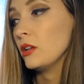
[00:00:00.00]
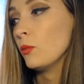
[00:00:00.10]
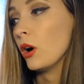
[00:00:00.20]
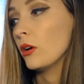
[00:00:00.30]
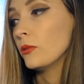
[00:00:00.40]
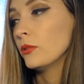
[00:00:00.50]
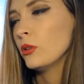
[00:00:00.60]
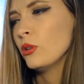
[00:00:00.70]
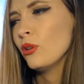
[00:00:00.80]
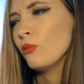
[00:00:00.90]
wall,
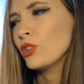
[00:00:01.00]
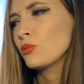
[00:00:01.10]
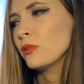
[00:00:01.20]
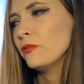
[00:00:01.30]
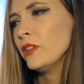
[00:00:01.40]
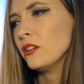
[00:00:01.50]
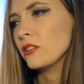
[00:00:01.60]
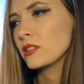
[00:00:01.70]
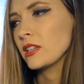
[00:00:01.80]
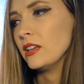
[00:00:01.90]
which
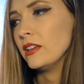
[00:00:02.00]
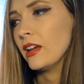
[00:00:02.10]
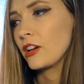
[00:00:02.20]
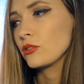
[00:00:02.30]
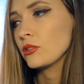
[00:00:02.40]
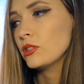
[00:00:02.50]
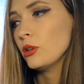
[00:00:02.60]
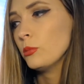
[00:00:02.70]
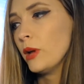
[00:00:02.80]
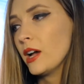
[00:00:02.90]
reveals a natural
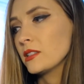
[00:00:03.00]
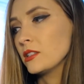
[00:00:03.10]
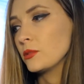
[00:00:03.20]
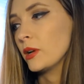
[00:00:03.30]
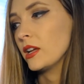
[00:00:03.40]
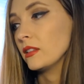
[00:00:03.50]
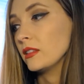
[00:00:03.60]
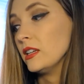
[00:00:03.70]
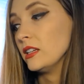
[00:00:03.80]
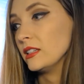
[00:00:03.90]
stone passageway
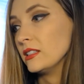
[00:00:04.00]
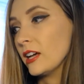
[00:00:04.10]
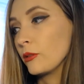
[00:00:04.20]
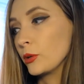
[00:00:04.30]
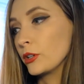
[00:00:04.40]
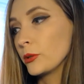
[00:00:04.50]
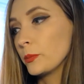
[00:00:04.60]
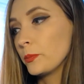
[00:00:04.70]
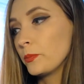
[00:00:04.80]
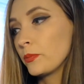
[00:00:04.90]
leading downward.
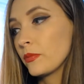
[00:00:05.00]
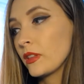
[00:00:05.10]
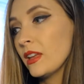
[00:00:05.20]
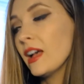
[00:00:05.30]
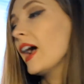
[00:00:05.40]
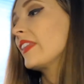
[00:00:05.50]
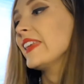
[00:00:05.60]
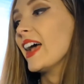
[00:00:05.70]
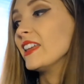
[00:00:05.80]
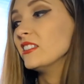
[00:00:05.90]
At
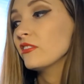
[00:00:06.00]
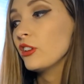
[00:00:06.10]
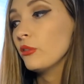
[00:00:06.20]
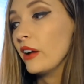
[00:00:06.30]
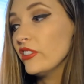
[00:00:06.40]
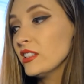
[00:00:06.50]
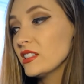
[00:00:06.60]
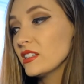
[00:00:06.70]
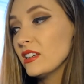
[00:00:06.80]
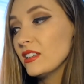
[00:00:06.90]
the end of the crevice,
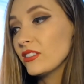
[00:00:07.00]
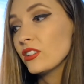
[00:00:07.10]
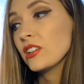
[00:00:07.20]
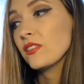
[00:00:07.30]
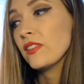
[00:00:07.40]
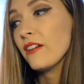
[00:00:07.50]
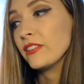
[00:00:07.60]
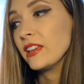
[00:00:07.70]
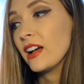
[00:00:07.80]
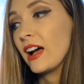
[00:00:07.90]
there's a
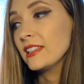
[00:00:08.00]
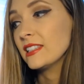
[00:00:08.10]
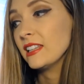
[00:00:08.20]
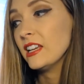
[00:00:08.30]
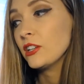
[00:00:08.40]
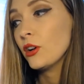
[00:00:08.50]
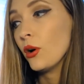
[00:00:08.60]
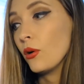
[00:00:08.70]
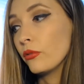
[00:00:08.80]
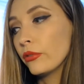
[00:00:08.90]
lovely isolated
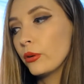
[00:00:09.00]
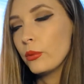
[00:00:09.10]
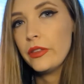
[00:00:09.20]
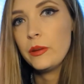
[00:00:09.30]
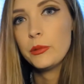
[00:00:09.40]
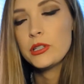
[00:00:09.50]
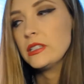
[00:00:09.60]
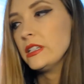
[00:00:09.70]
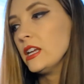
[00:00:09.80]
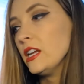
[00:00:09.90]
cove with a
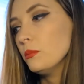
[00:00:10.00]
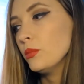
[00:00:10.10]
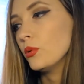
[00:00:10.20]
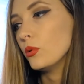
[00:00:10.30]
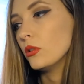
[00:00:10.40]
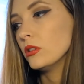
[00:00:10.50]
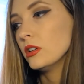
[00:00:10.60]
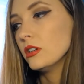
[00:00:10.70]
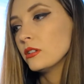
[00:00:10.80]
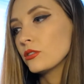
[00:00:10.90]
pristine pool
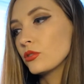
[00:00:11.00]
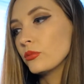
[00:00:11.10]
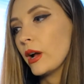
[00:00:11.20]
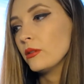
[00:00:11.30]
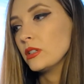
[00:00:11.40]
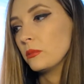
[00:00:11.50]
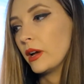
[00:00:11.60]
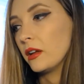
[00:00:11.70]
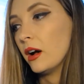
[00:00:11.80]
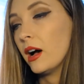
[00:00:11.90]
surrounded
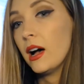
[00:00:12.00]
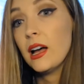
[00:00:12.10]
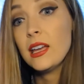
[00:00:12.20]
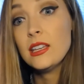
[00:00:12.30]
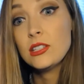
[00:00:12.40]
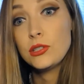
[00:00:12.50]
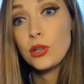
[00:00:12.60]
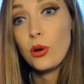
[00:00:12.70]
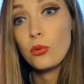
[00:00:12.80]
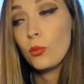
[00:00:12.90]
by high
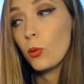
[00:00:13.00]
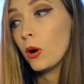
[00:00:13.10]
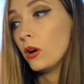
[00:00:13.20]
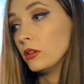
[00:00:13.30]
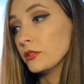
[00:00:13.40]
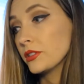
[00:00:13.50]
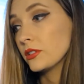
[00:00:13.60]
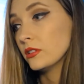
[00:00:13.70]
stone walls.